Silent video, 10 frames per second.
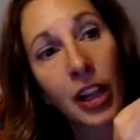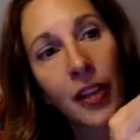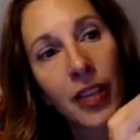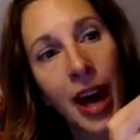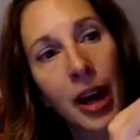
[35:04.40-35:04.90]

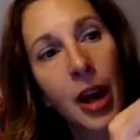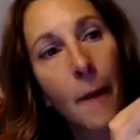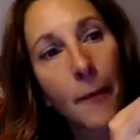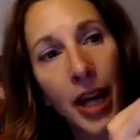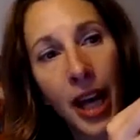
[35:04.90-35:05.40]
love that.
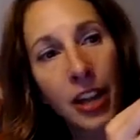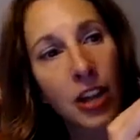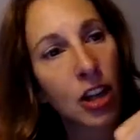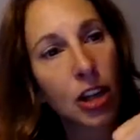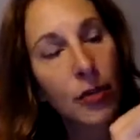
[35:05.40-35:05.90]
But
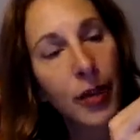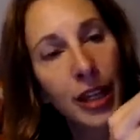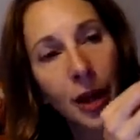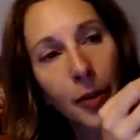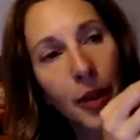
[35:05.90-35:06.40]
you might
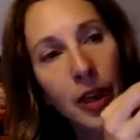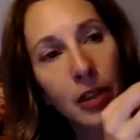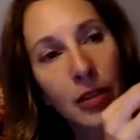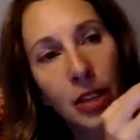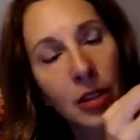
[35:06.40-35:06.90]
not
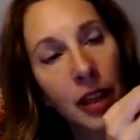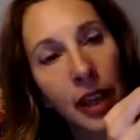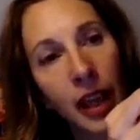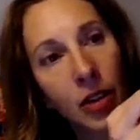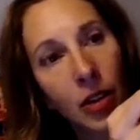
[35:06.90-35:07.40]
be, you're
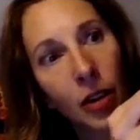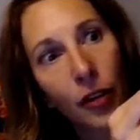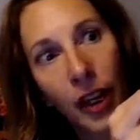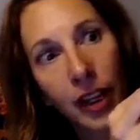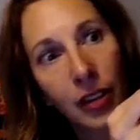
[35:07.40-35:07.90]
like, I don't know
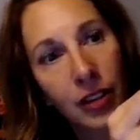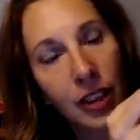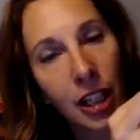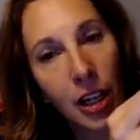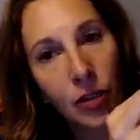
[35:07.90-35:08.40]
if I can,
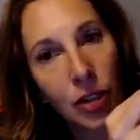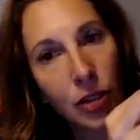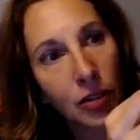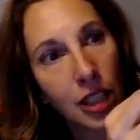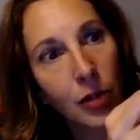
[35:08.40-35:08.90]

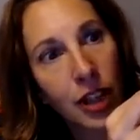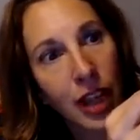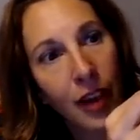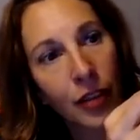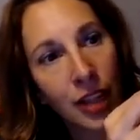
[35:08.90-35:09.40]
deal with
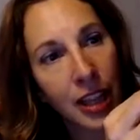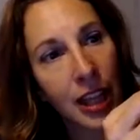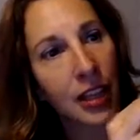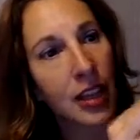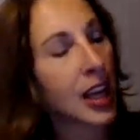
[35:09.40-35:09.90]

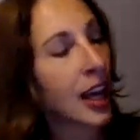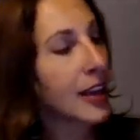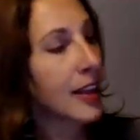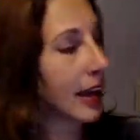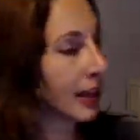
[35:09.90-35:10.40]
everything.
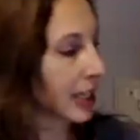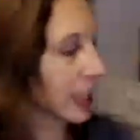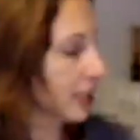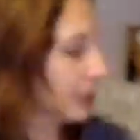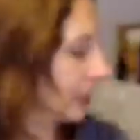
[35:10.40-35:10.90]
And that
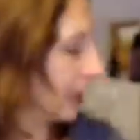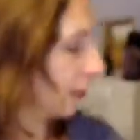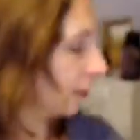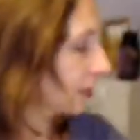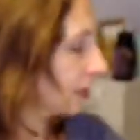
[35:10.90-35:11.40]
kit
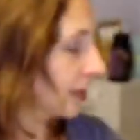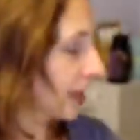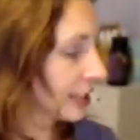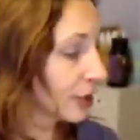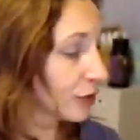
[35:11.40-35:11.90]
itself, so
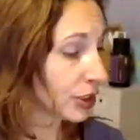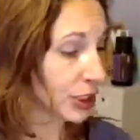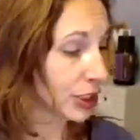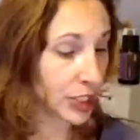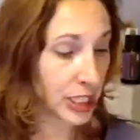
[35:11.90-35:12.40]
that's a really
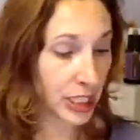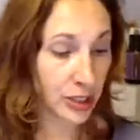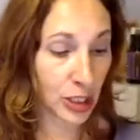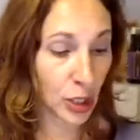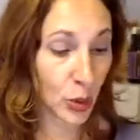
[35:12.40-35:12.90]
good deal.
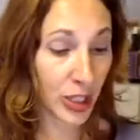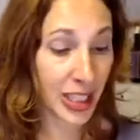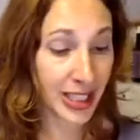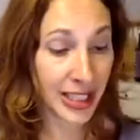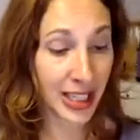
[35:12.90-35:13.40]
It's
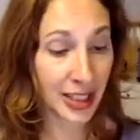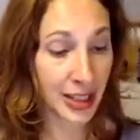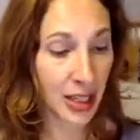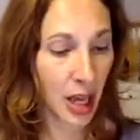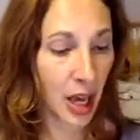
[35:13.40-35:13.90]

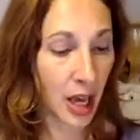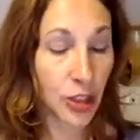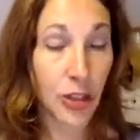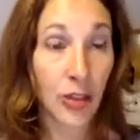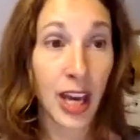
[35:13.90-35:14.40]

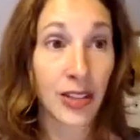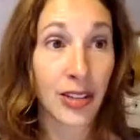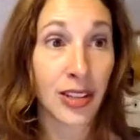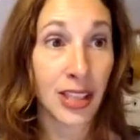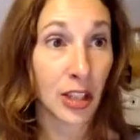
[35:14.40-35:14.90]

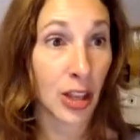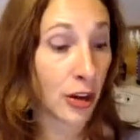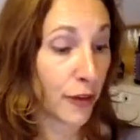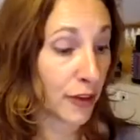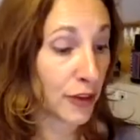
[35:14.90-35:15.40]

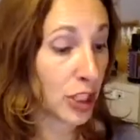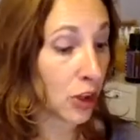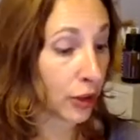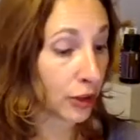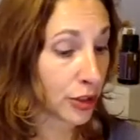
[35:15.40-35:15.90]

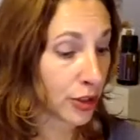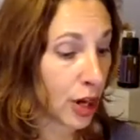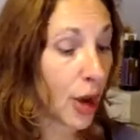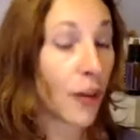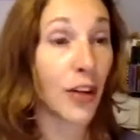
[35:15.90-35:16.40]
$2,650
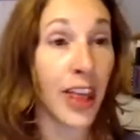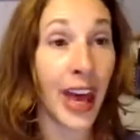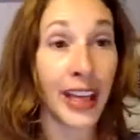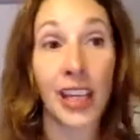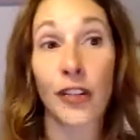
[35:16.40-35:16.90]
for
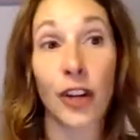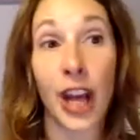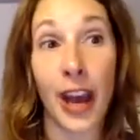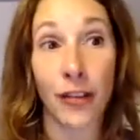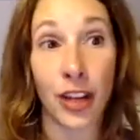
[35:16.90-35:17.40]
that kit for
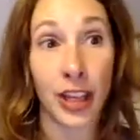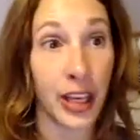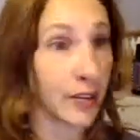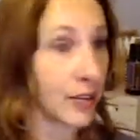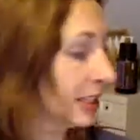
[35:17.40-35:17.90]

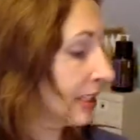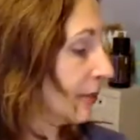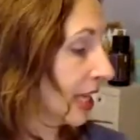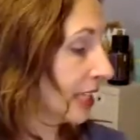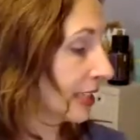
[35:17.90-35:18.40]
everything. It's
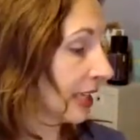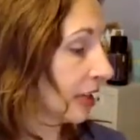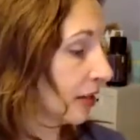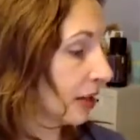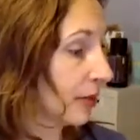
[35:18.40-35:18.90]

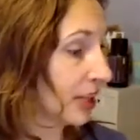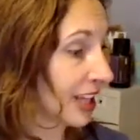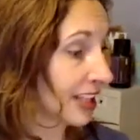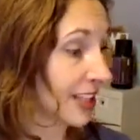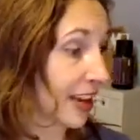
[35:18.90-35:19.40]
amazing. I mean,
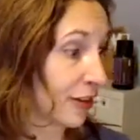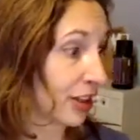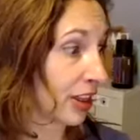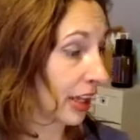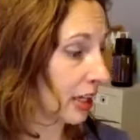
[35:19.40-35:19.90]
that's
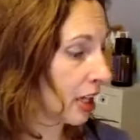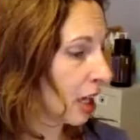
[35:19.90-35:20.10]
everything.